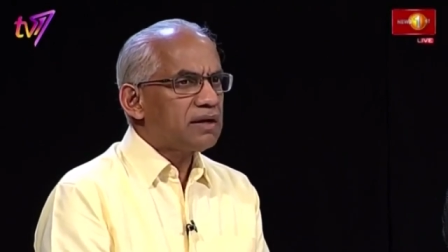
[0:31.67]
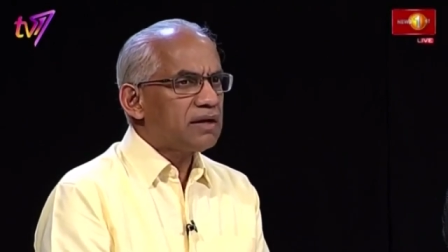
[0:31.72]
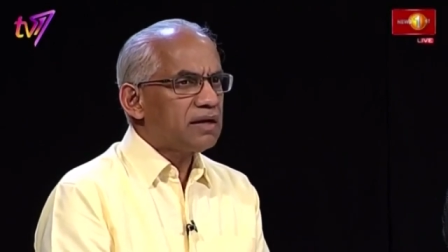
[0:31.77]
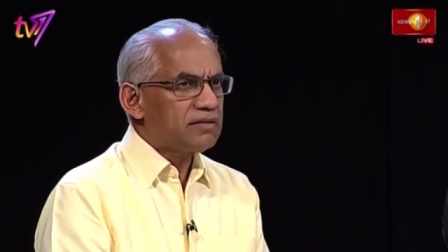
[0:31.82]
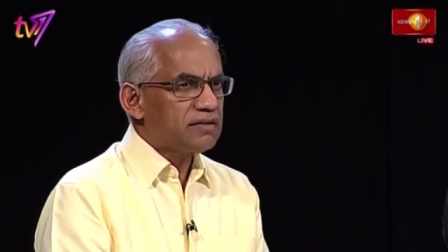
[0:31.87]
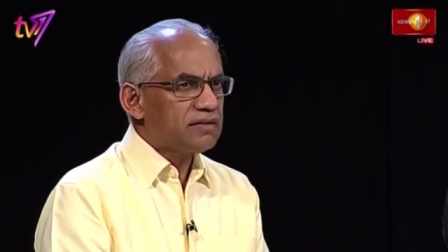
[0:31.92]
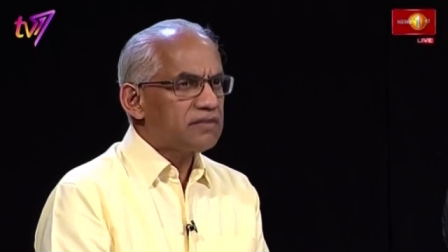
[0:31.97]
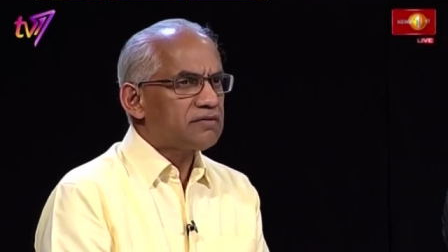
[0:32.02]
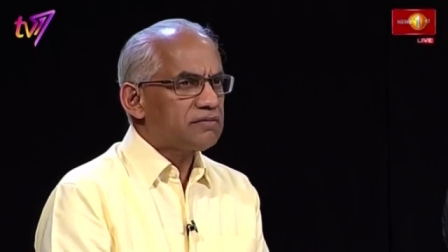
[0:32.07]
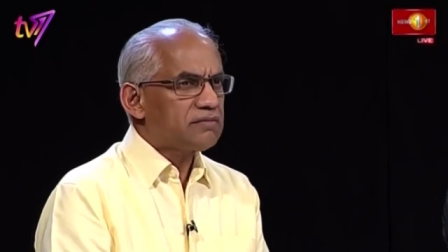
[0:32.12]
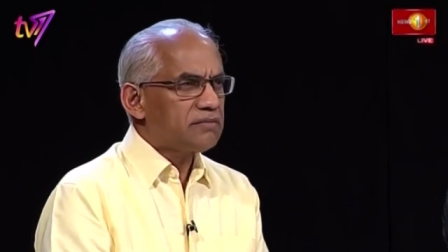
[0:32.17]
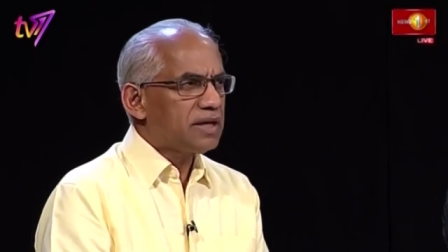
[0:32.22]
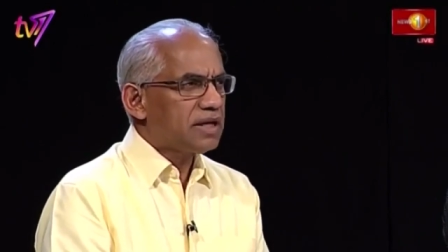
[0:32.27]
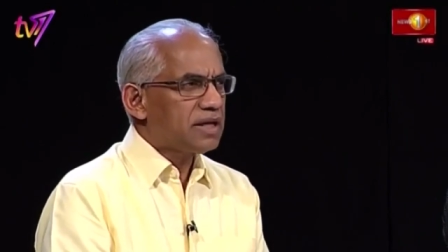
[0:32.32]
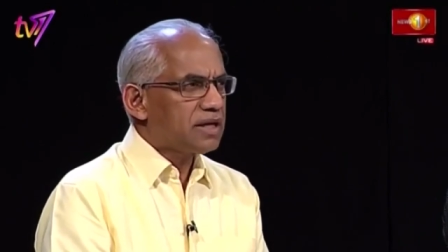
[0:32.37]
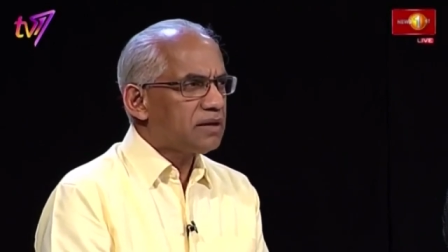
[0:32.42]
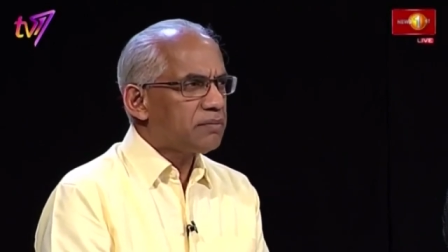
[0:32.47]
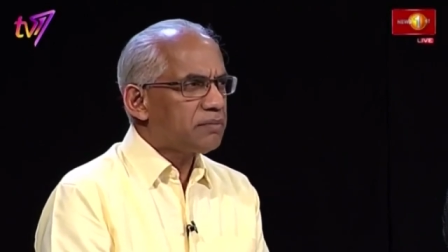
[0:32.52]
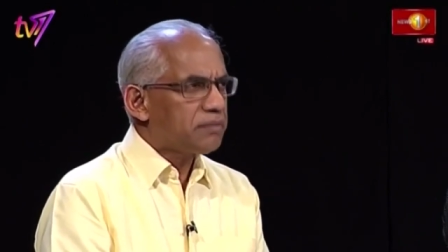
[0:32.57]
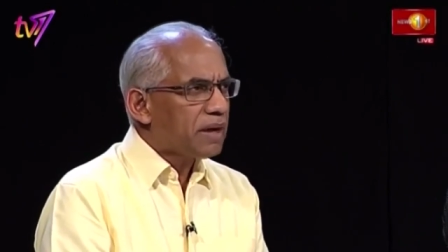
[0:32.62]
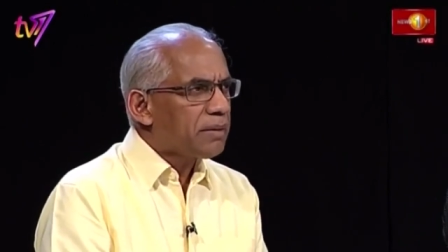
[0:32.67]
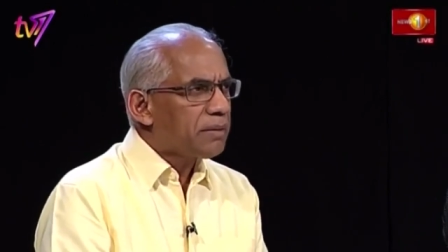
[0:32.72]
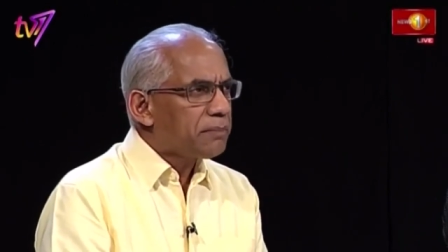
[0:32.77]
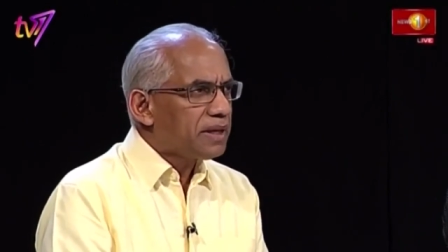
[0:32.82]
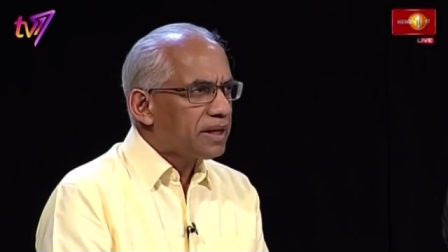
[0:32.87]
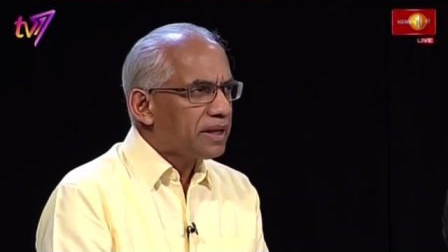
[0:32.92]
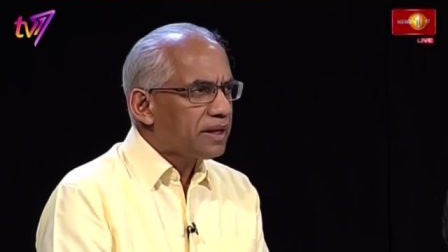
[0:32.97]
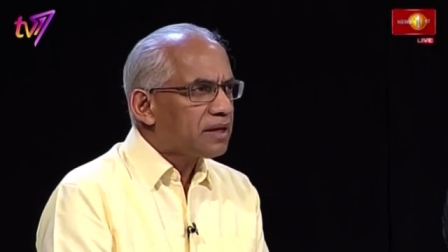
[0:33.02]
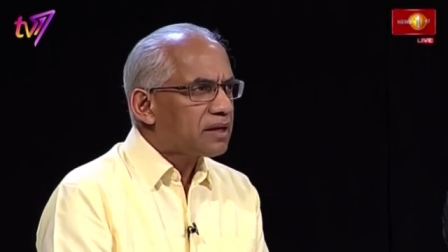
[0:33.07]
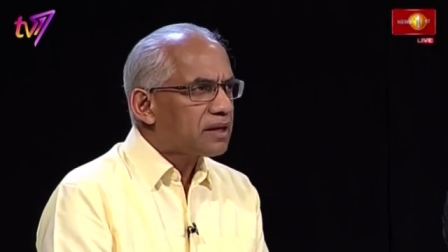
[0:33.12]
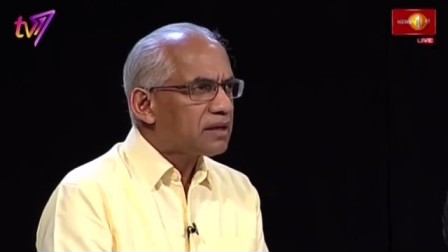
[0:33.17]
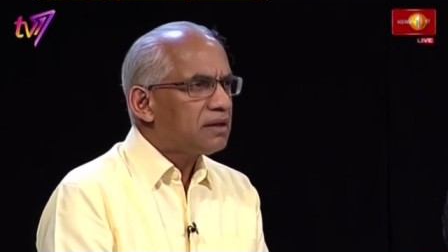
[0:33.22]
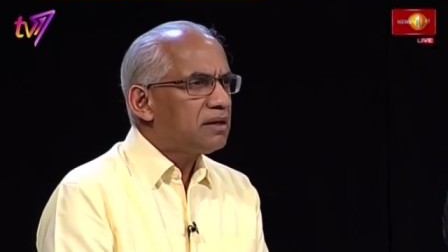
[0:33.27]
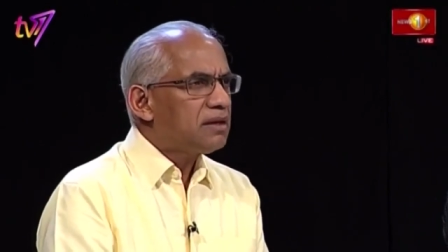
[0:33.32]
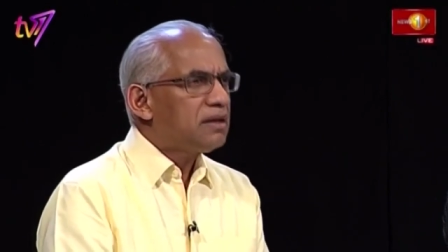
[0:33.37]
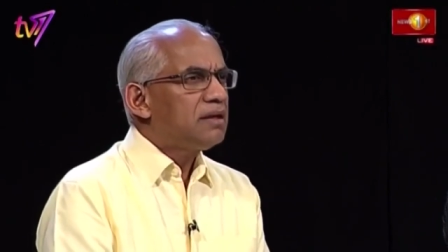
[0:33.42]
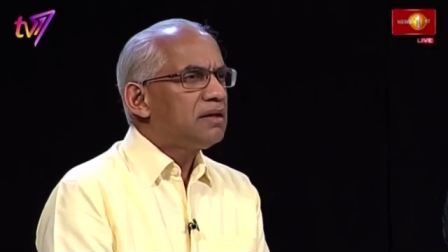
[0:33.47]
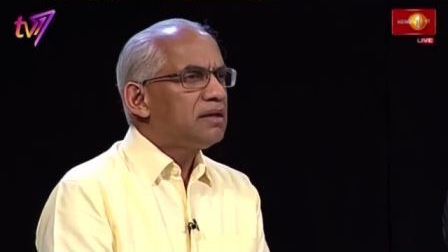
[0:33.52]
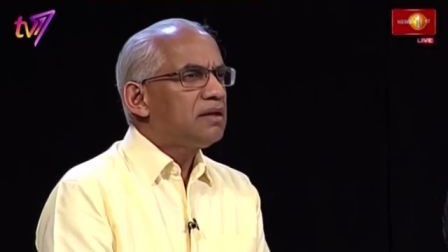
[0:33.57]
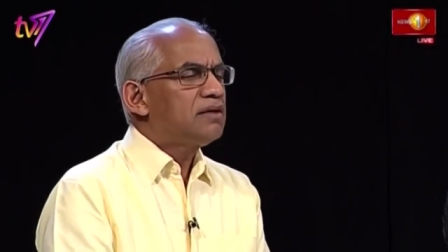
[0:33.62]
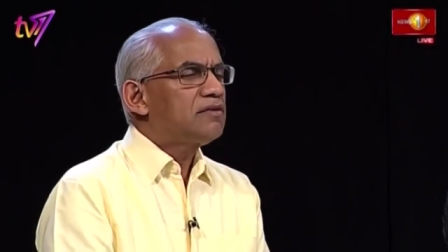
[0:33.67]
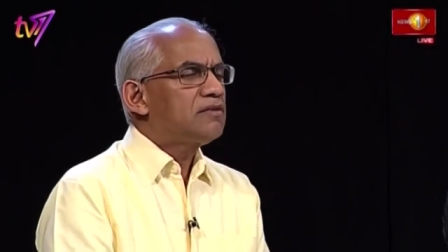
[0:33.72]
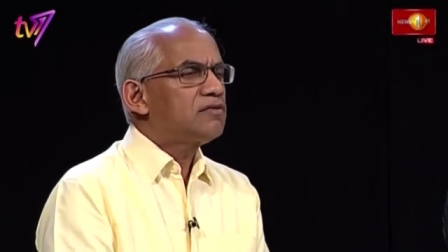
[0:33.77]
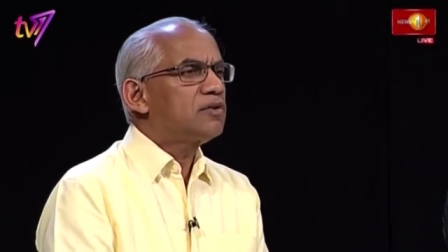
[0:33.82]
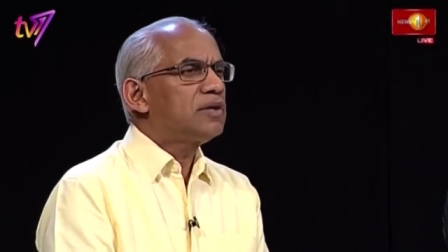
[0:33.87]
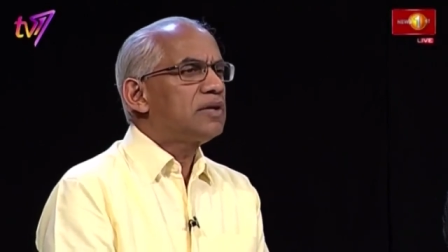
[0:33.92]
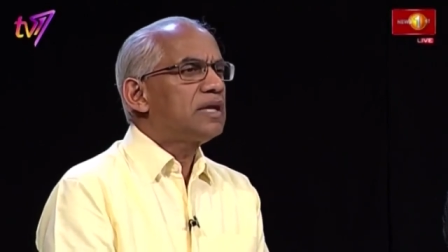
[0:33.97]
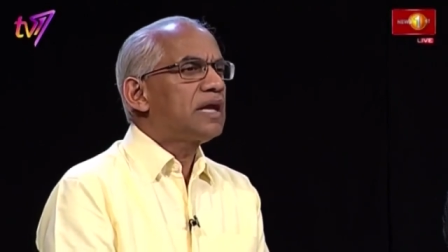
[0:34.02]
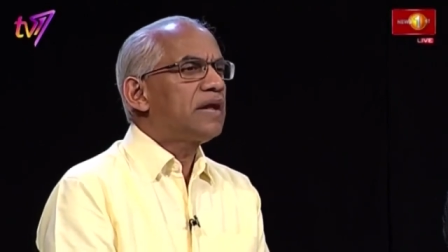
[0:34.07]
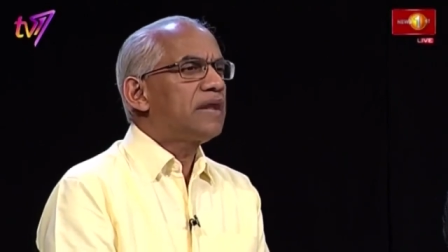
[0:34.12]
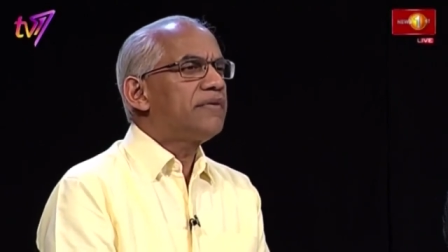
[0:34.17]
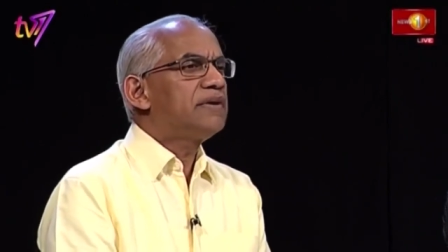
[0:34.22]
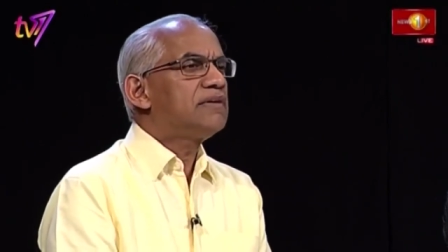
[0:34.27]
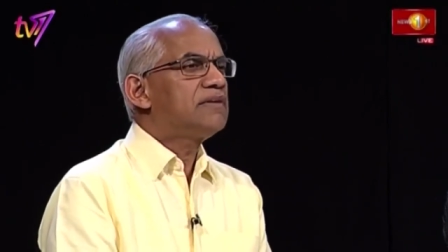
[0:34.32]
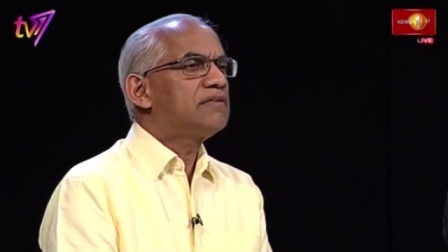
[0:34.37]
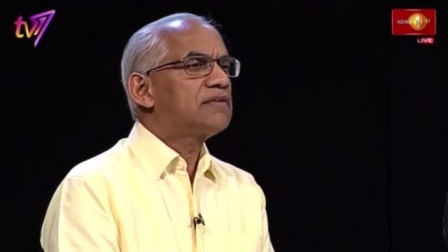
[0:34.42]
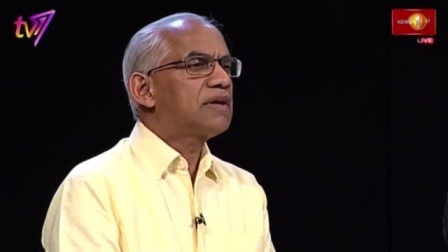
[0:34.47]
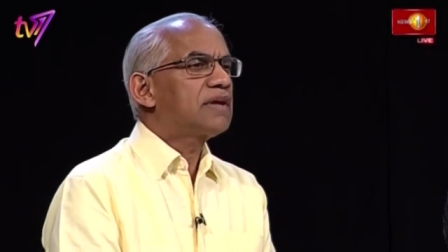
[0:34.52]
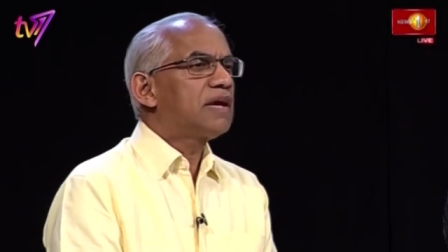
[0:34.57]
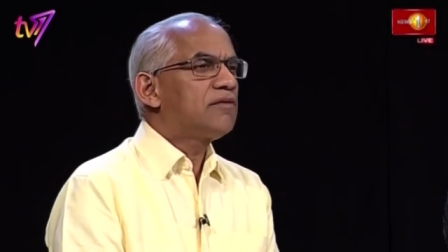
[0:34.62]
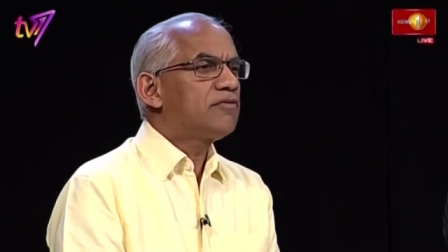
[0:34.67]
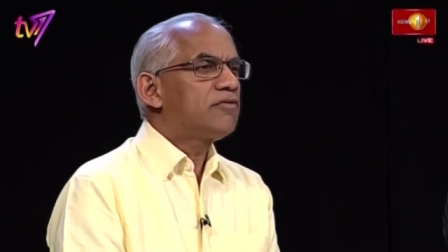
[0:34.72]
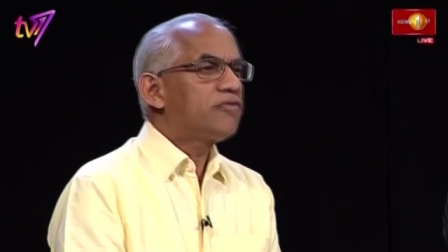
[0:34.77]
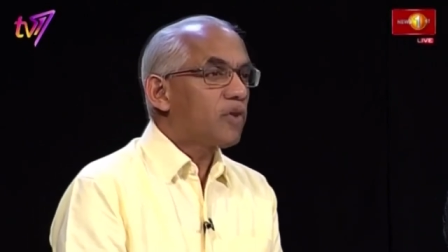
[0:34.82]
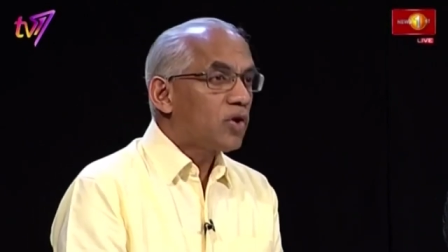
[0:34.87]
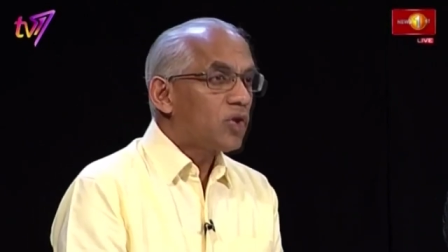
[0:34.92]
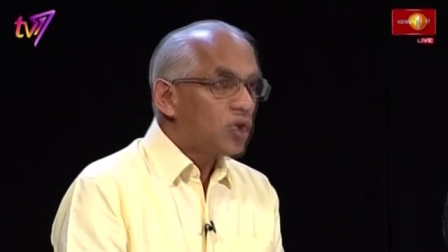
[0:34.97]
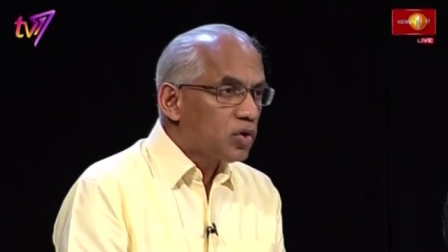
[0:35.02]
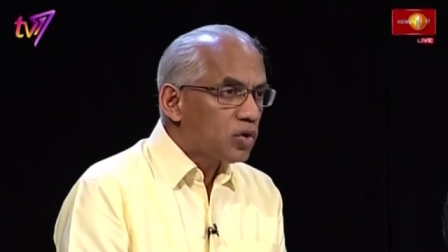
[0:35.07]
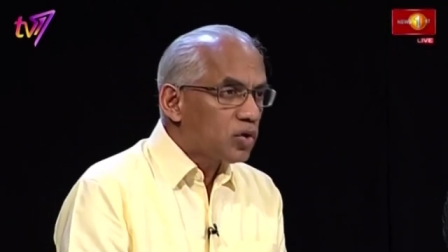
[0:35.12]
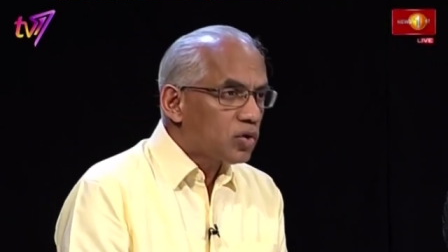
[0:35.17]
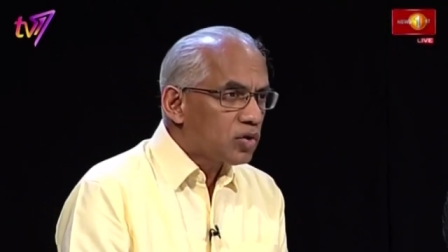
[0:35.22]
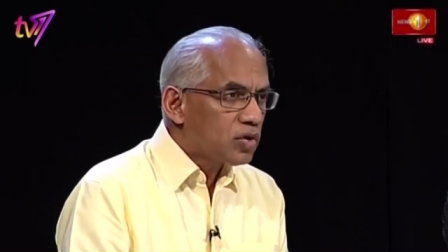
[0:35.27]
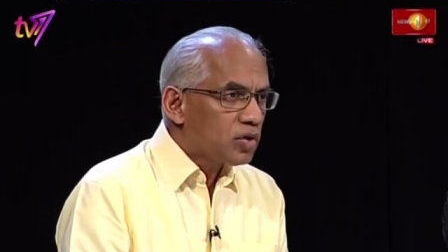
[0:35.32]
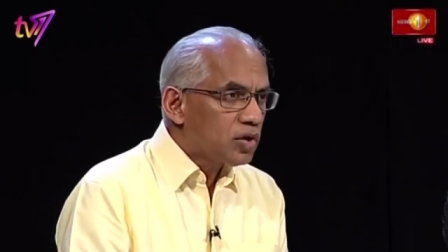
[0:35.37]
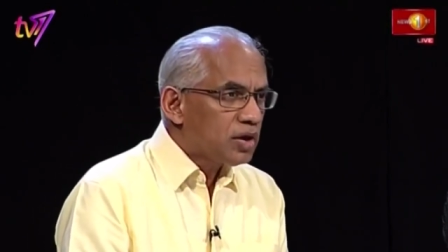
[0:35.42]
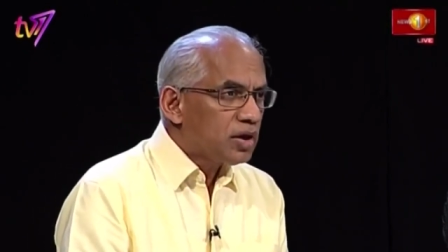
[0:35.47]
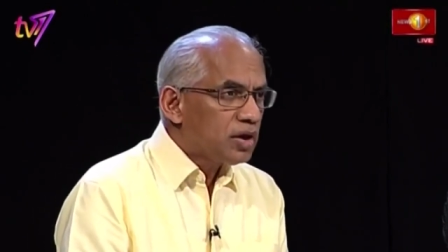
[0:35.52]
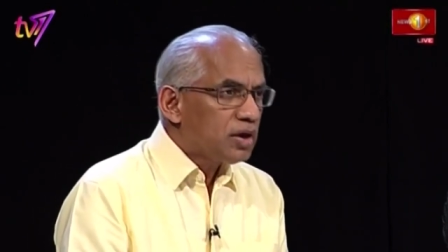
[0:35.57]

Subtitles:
and just make it public so that others can follow,